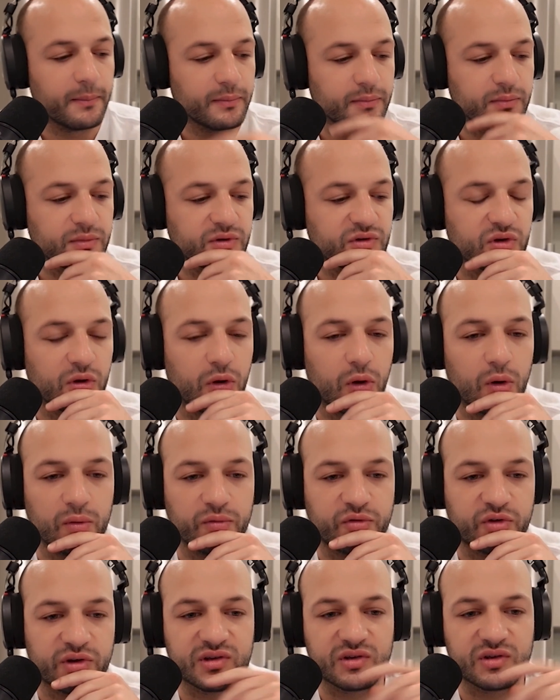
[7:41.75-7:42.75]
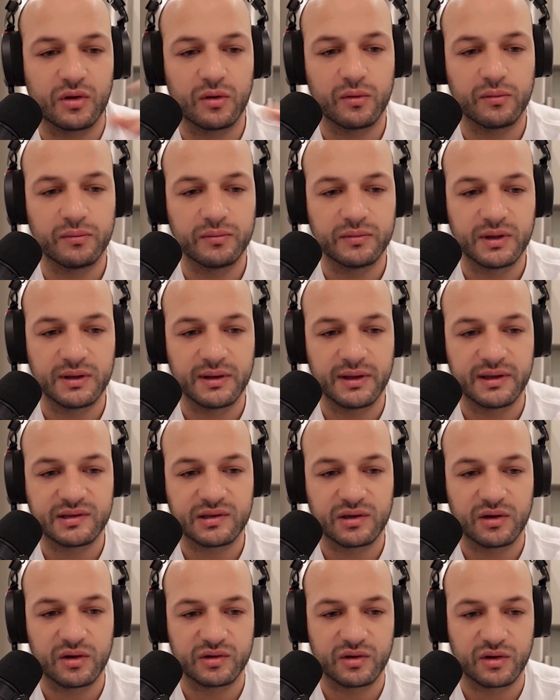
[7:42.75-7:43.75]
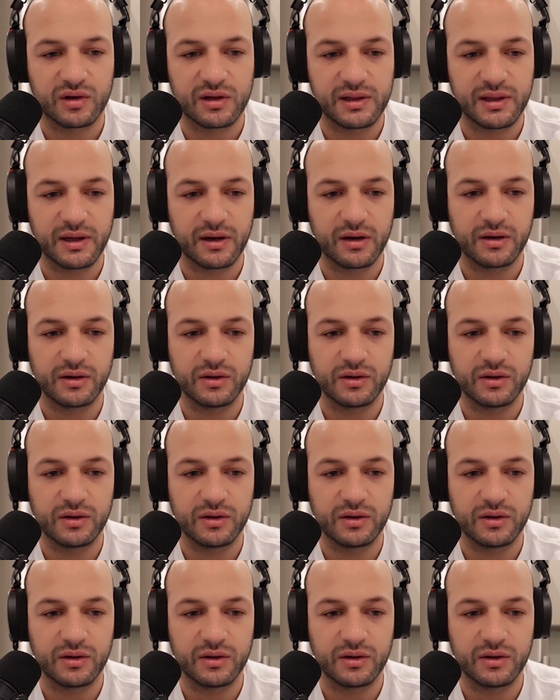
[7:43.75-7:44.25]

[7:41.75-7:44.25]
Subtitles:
So just so the listeners are clear,